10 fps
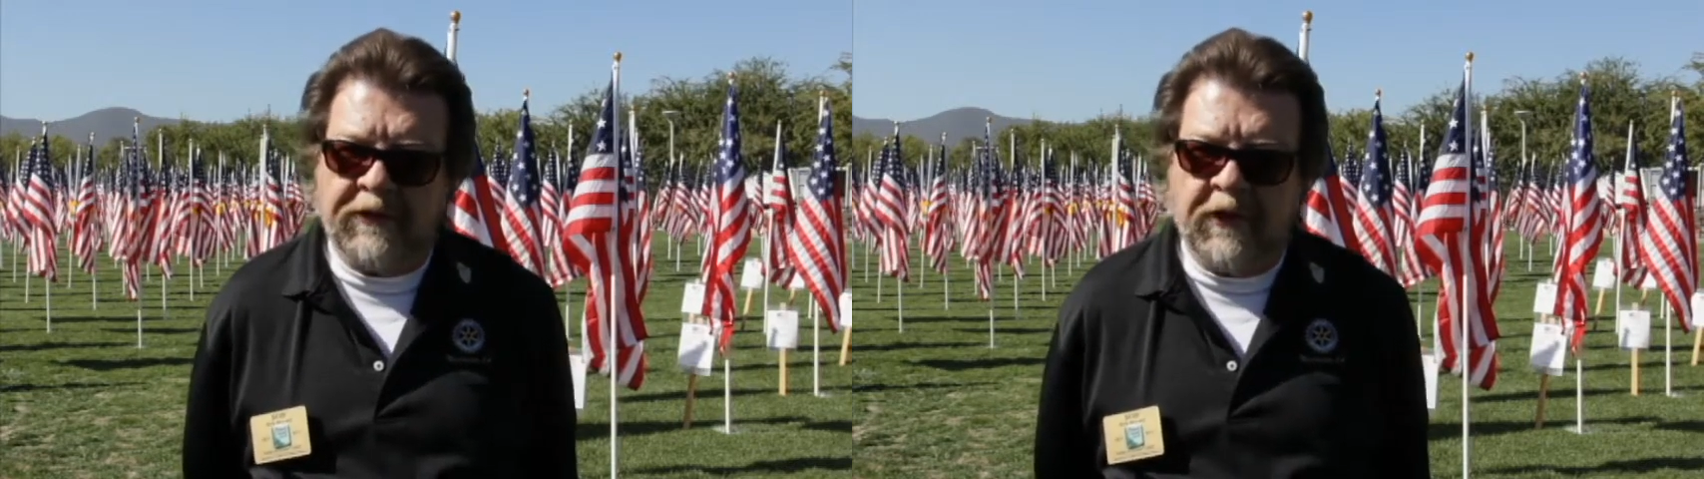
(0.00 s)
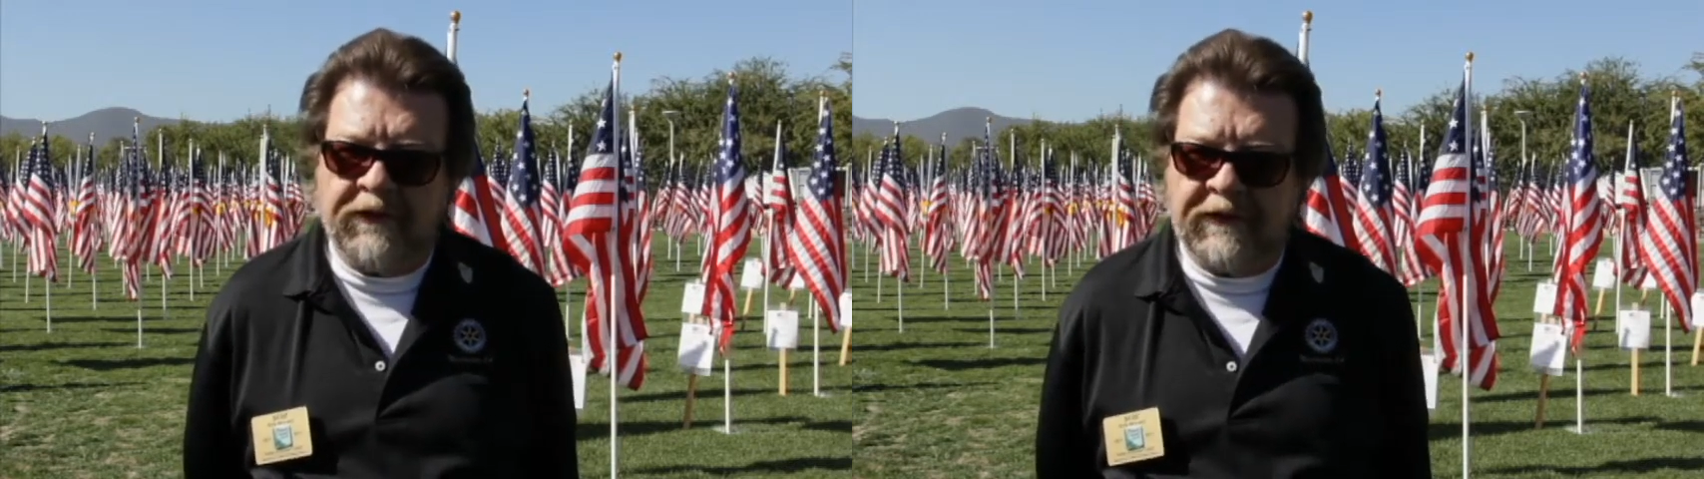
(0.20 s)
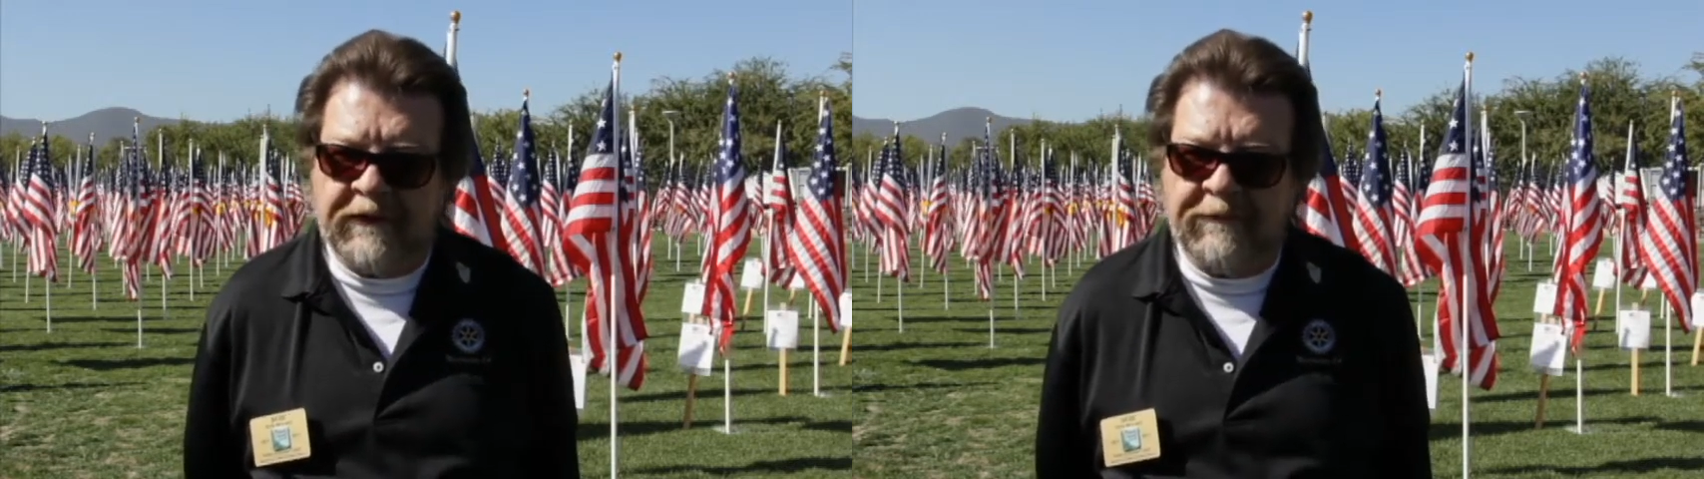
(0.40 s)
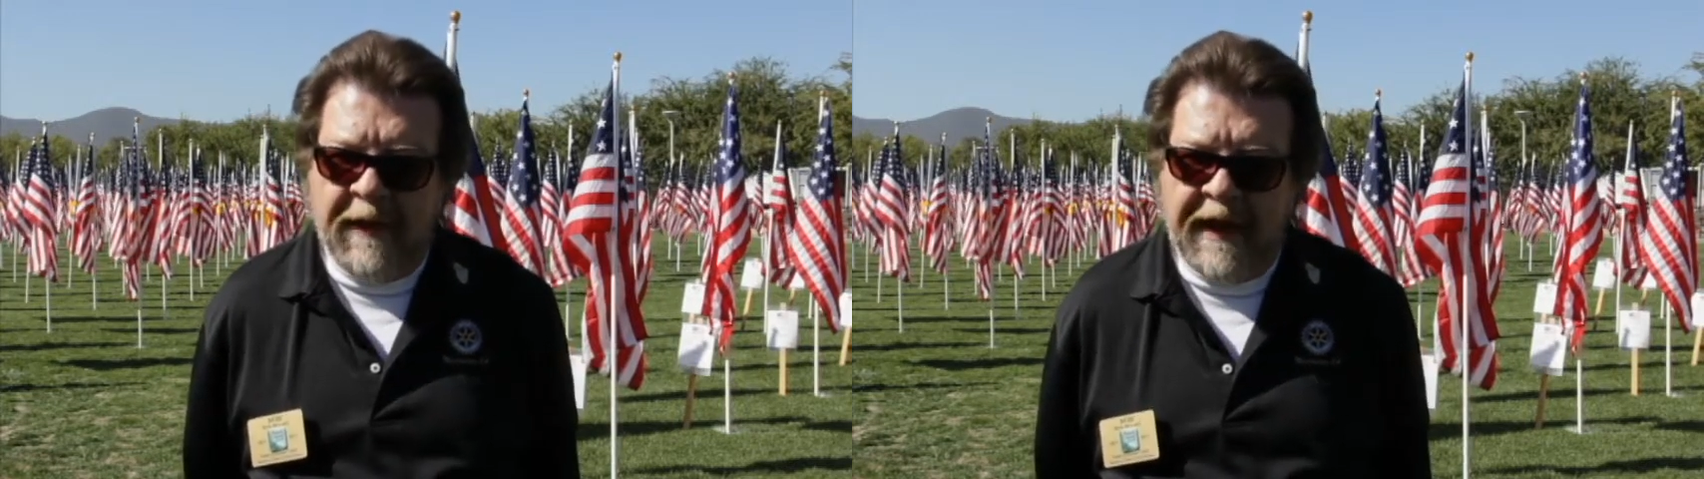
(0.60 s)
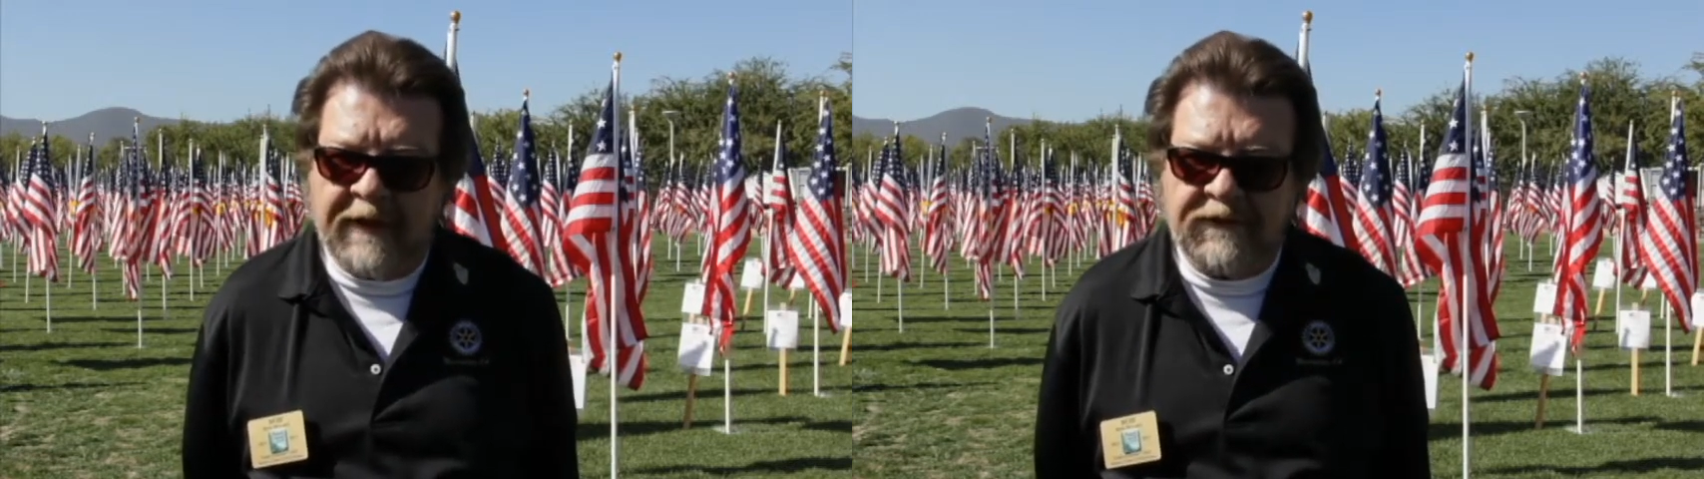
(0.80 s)
those that have
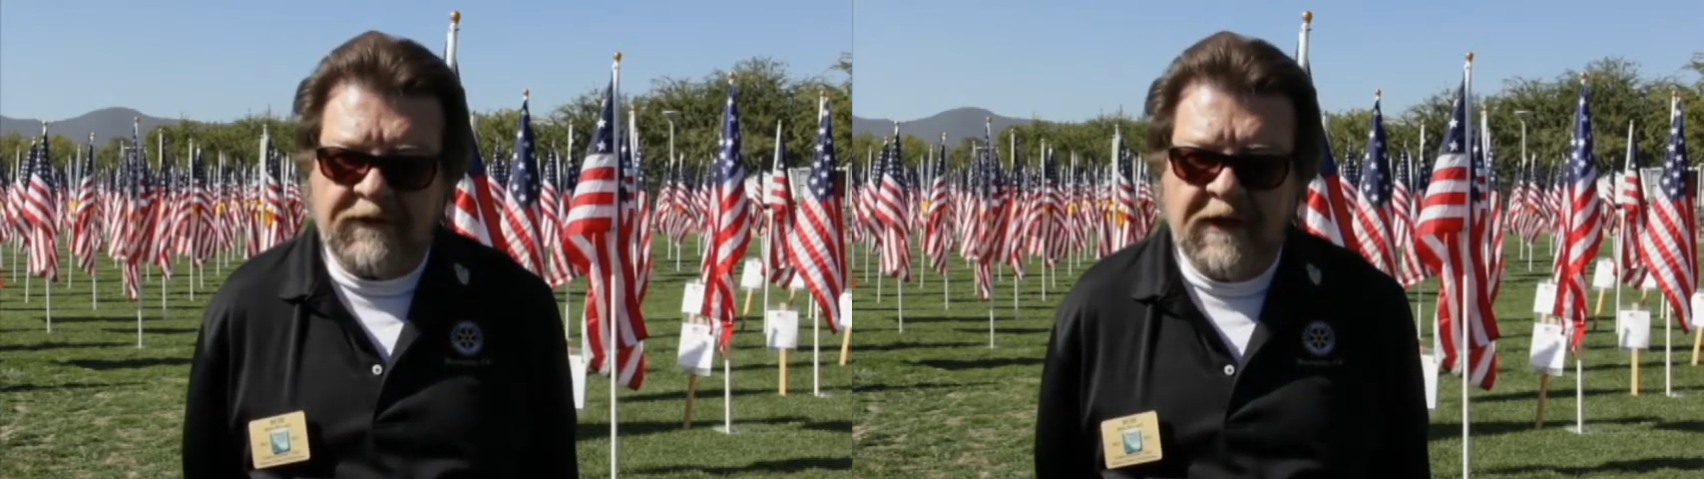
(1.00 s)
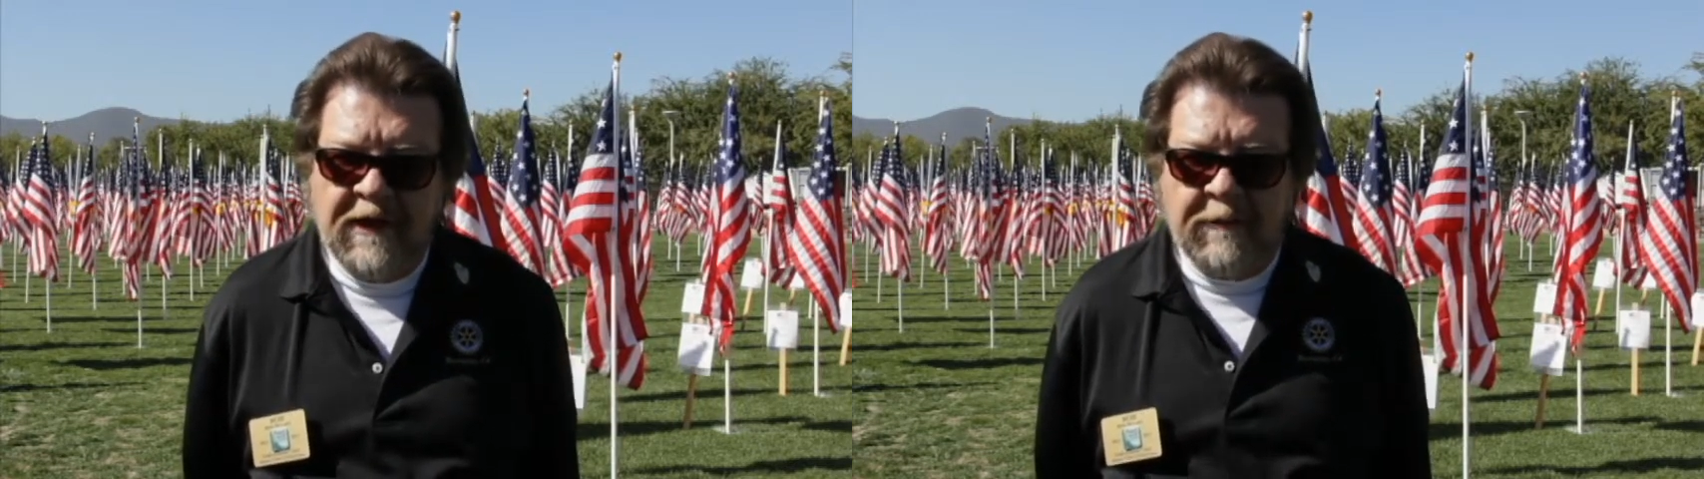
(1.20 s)
passed,